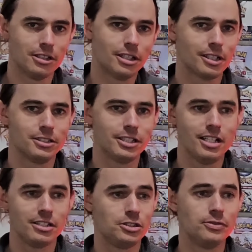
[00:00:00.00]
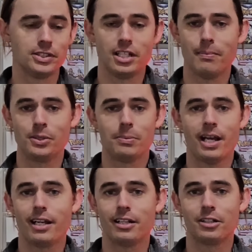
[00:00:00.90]
like I said, a Silver Tempest
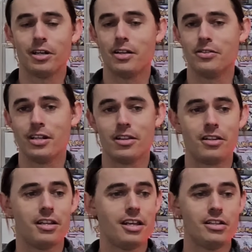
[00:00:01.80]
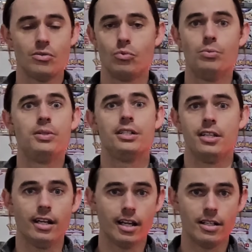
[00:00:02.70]
pack and a Crown Zenith in there, then it would be a
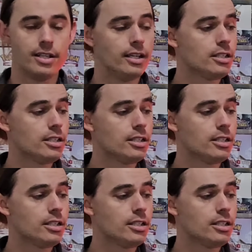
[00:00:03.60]
10 out of 10.